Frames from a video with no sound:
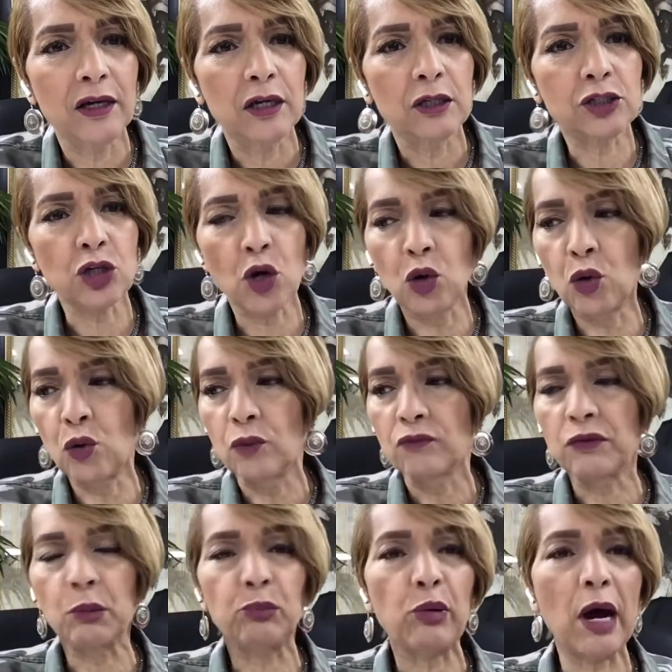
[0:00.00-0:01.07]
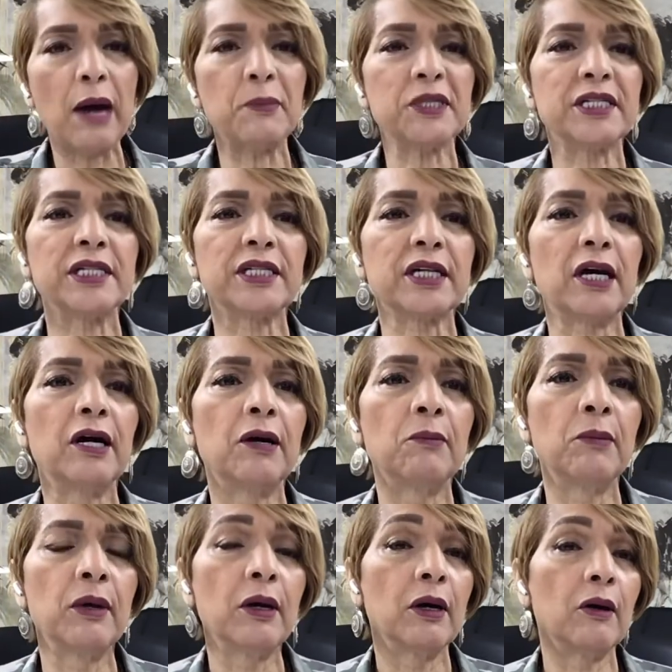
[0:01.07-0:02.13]
So the promises come
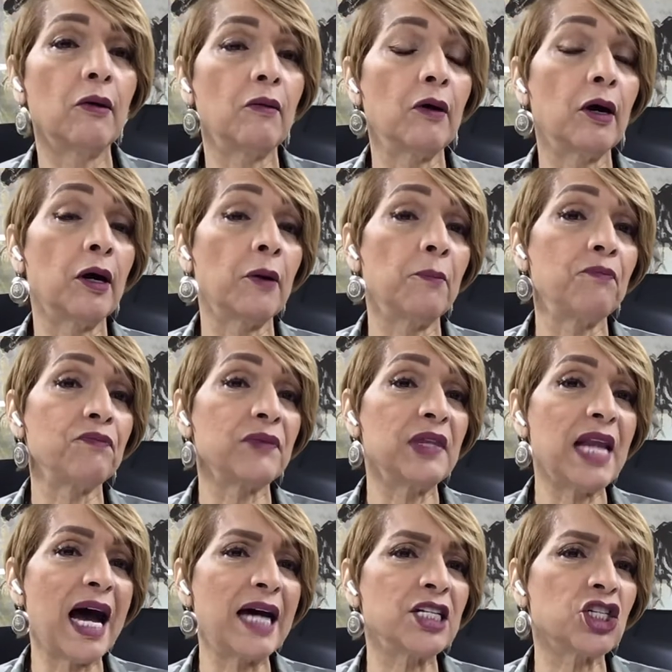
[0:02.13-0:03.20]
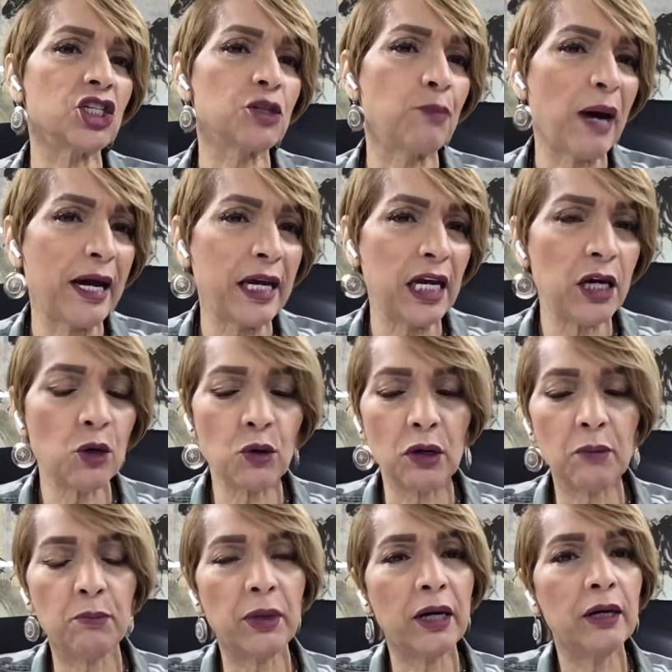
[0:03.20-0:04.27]
uh, um, not just by hearing,
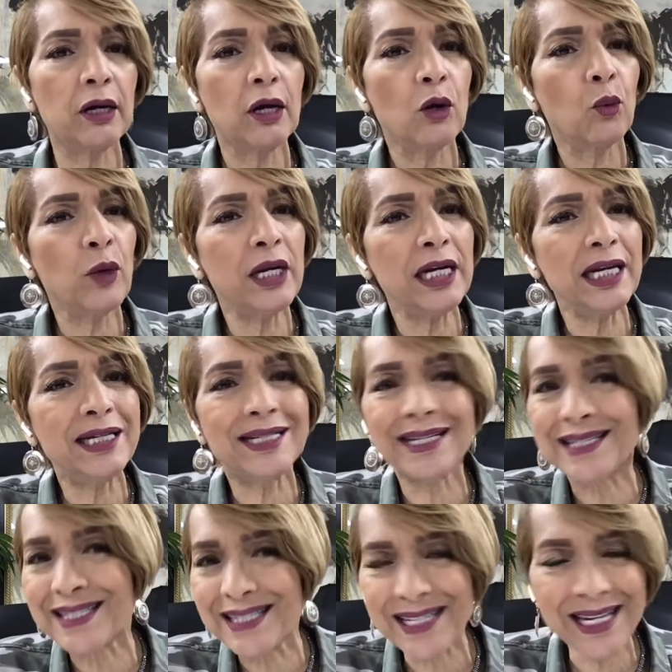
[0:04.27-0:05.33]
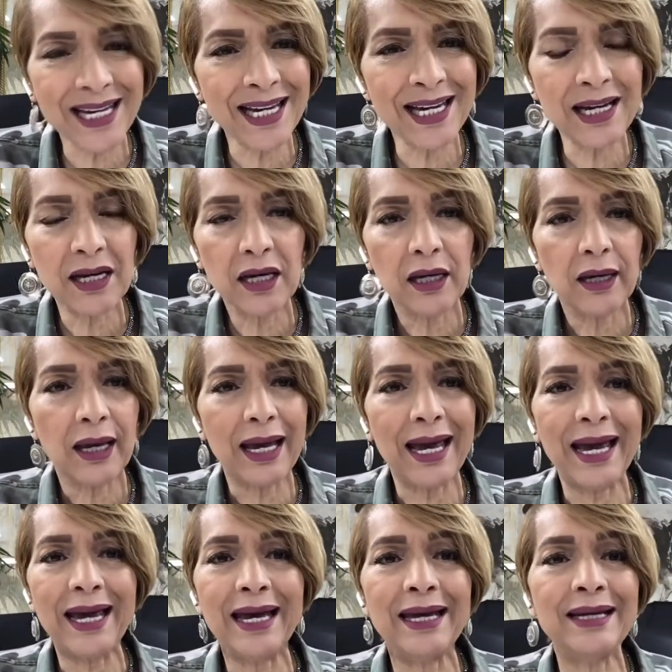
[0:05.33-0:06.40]
but we need to see
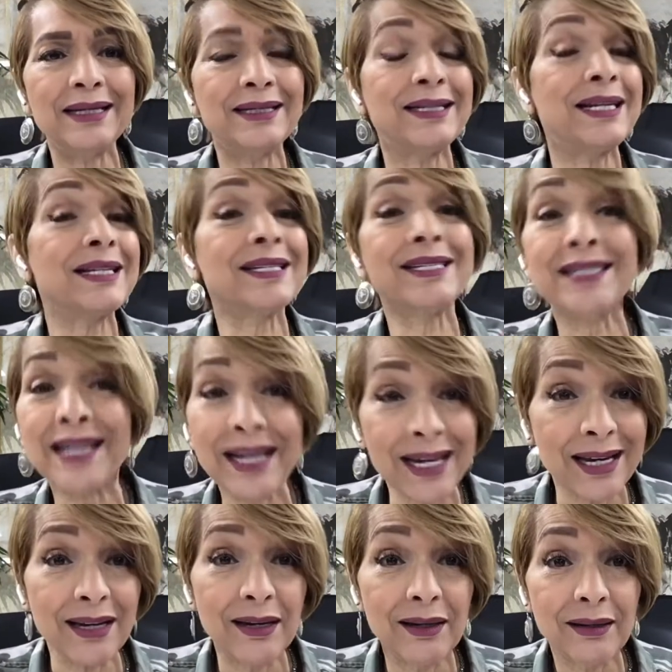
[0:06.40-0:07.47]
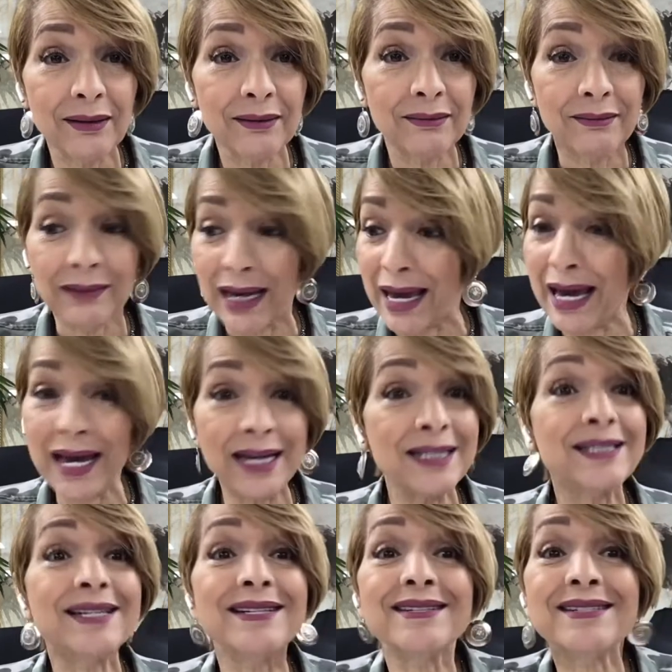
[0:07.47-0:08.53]
and to see and
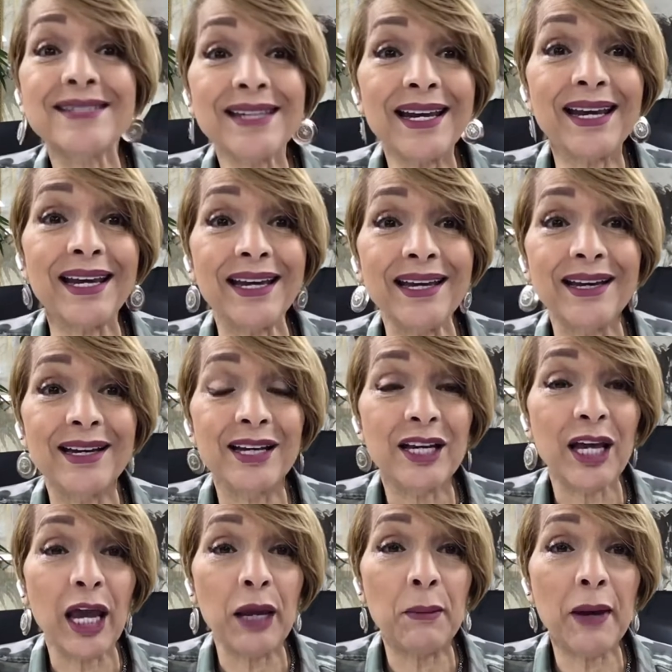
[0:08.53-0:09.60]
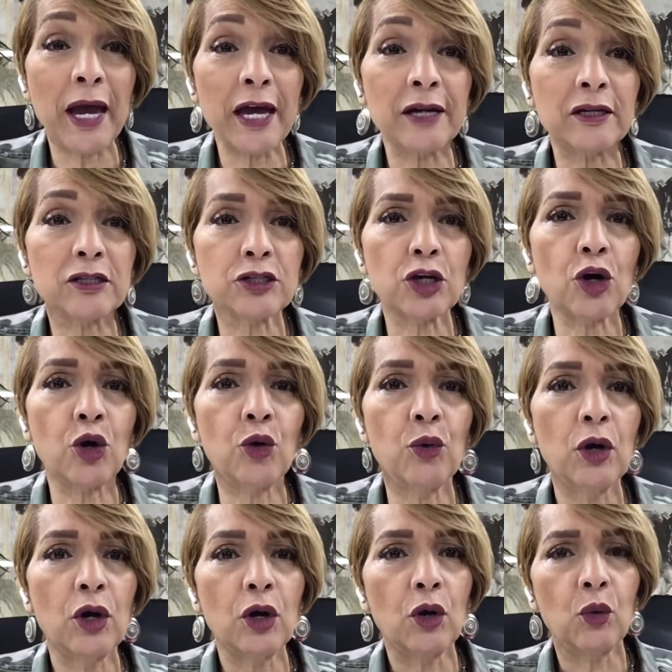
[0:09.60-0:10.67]
to see. Amen. So
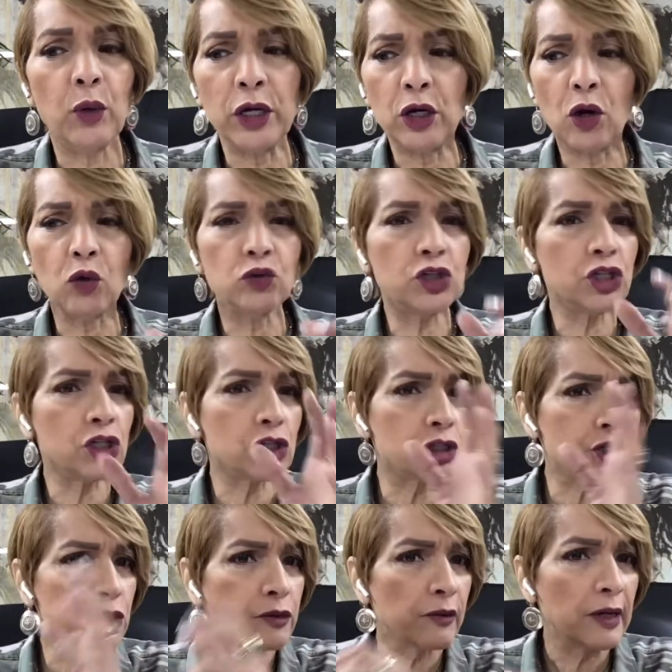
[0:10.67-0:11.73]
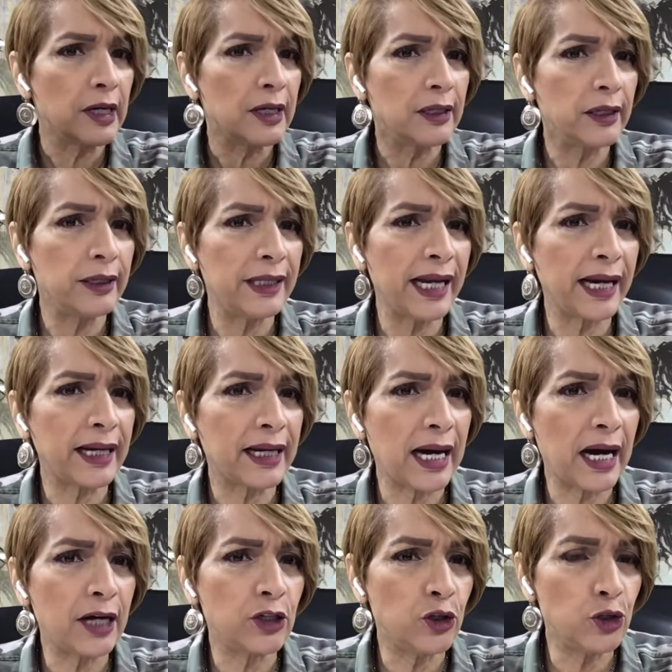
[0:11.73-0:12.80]
we don't just let
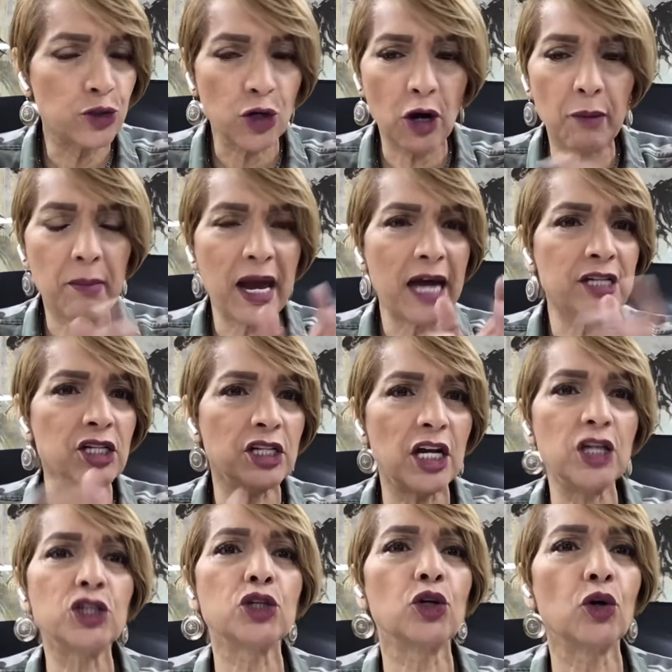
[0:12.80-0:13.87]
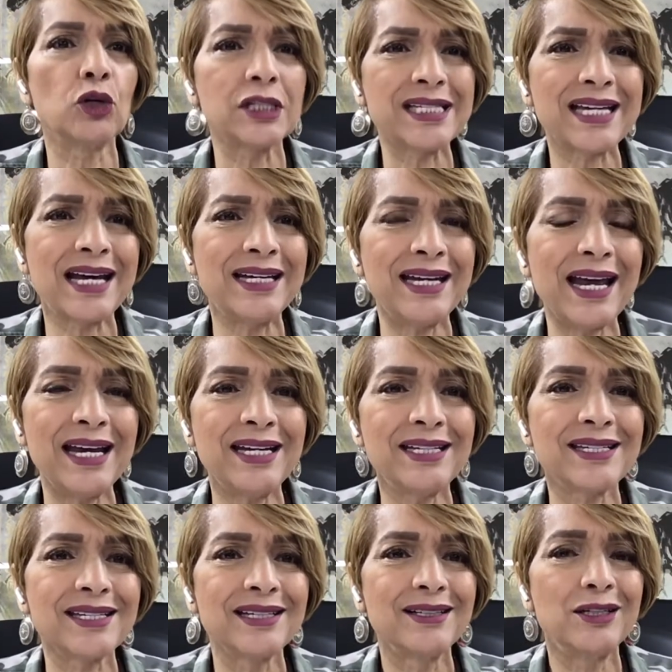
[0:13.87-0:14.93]
God use our imagination on
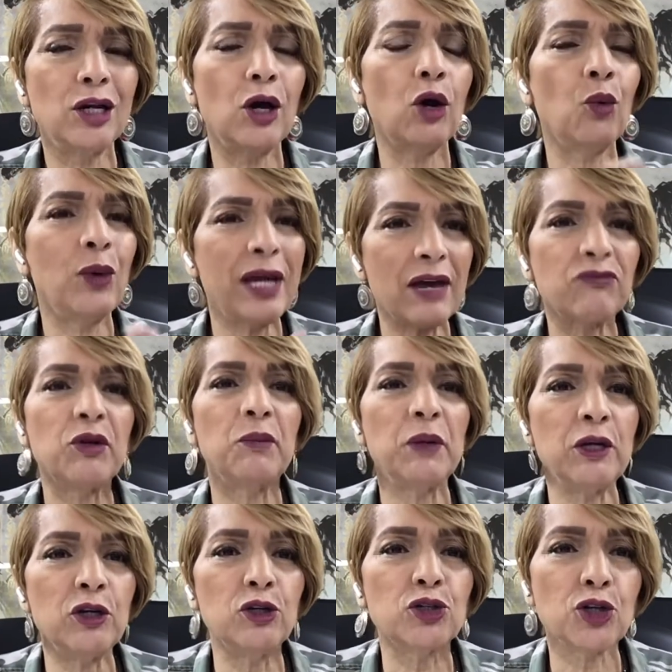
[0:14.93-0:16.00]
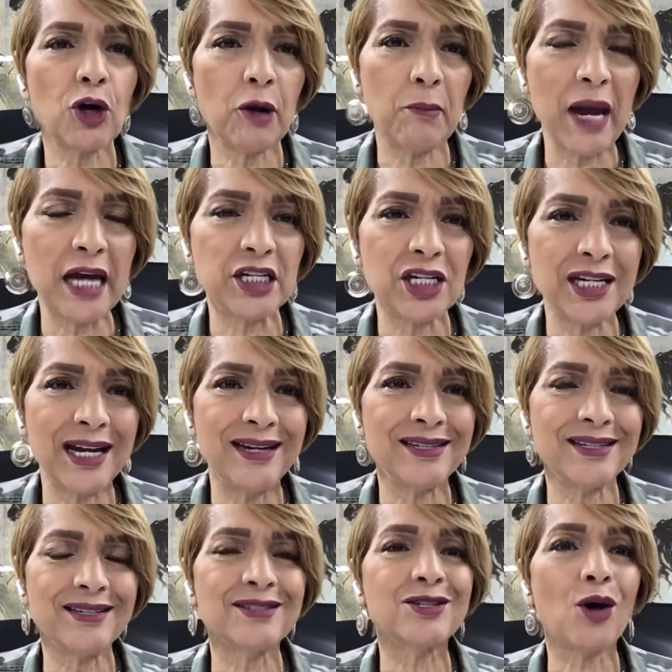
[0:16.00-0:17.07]
Sundays. No, we have to be using our
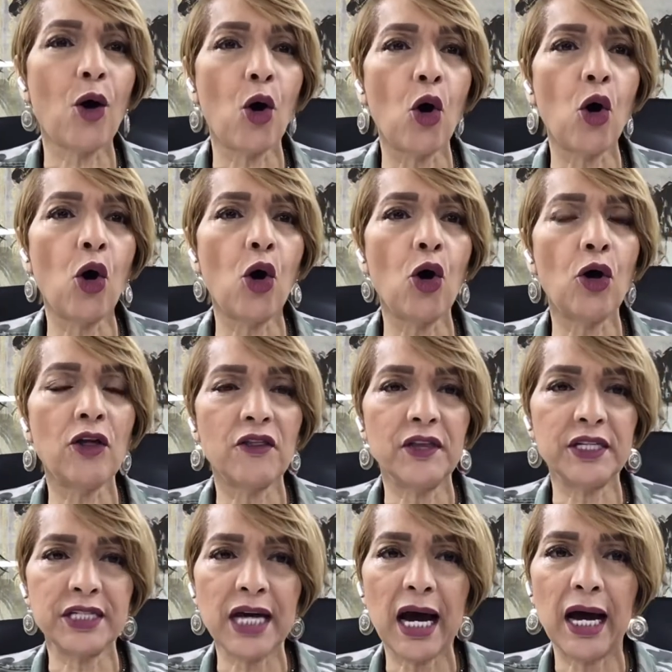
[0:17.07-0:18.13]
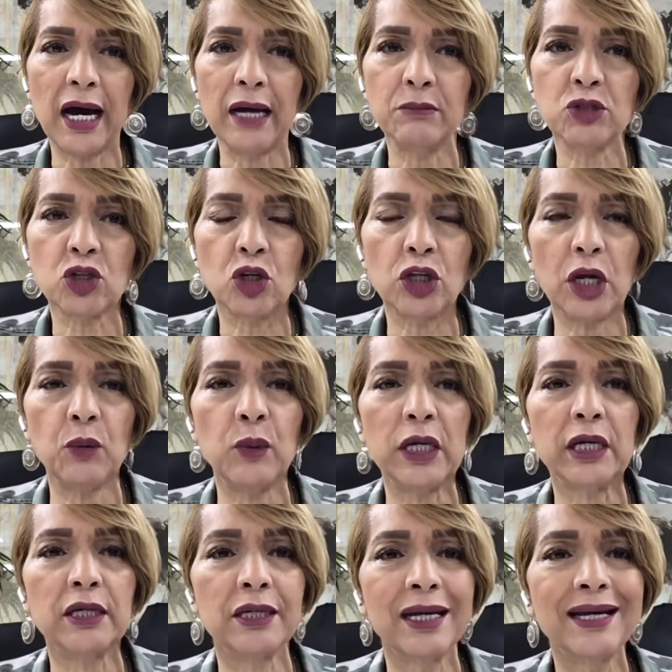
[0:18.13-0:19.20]
imaginations all the time so that we
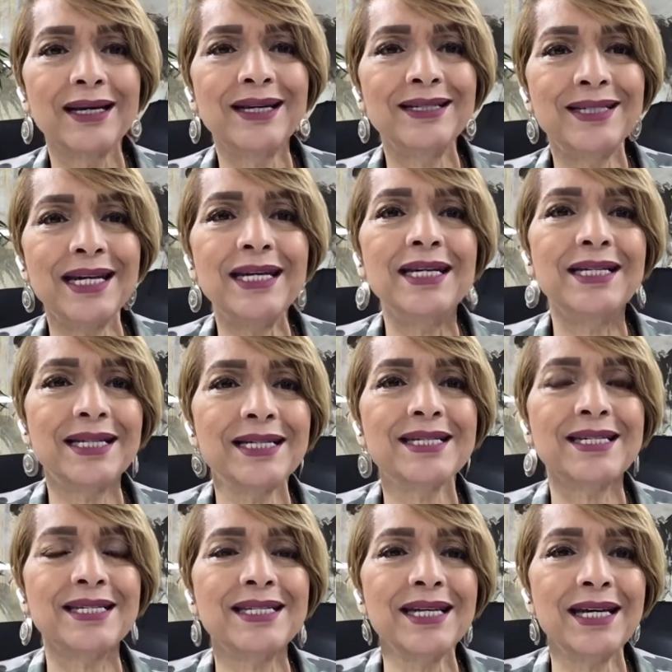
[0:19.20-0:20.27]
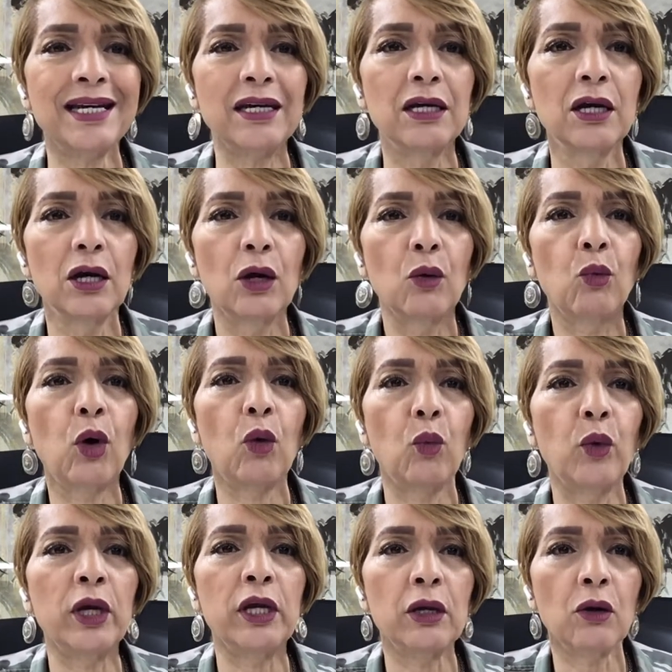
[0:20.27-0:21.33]
can continue to see what
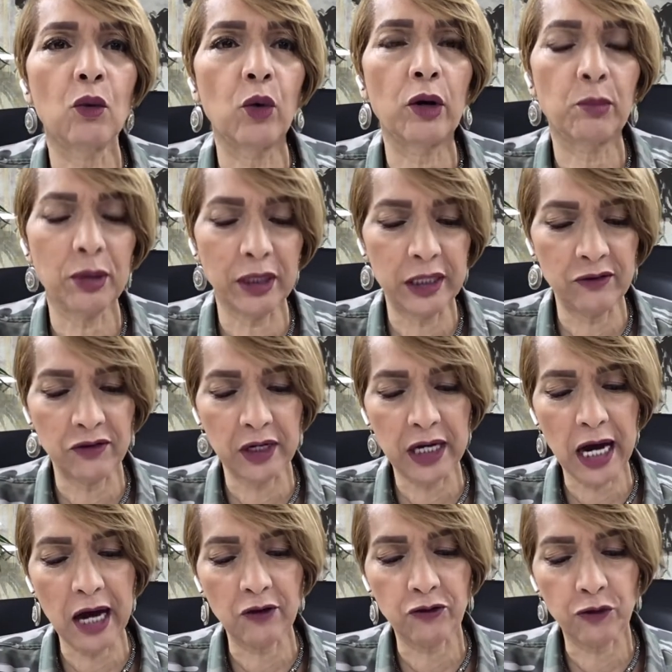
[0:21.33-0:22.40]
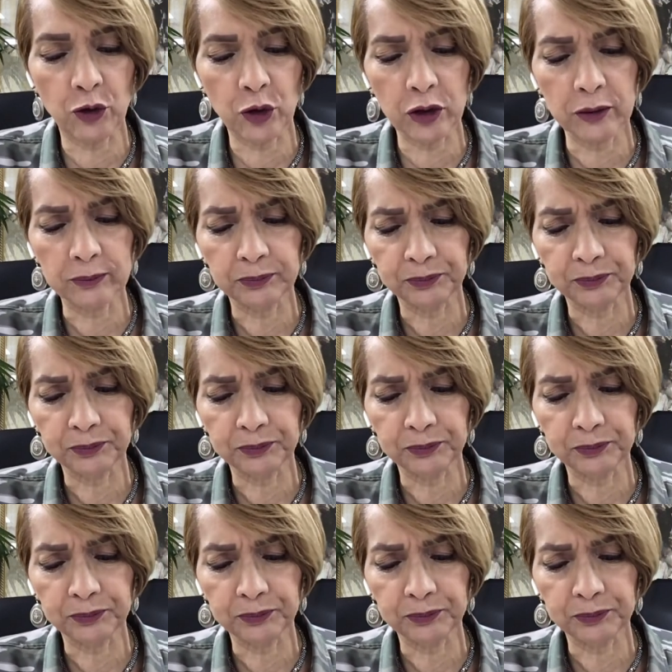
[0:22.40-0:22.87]
we were believing God for.